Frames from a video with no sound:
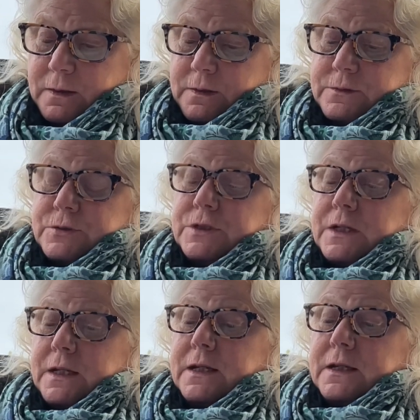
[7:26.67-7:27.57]
So
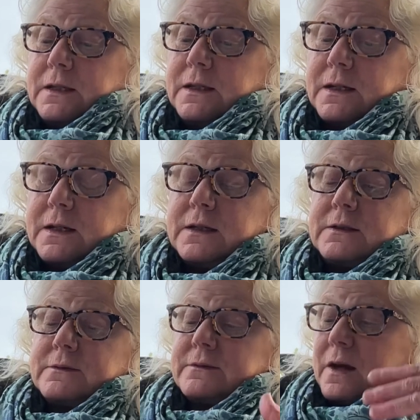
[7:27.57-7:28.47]

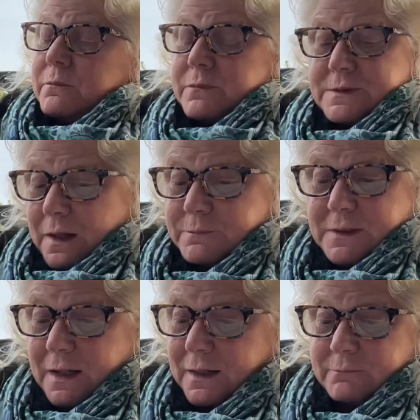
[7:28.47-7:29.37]

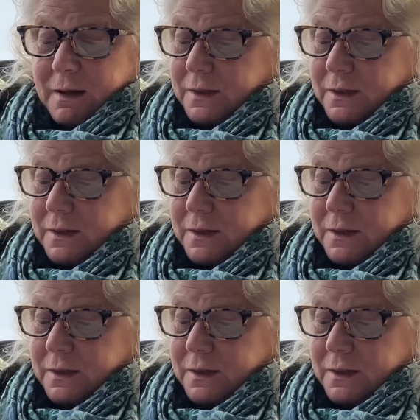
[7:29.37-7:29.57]
sometime,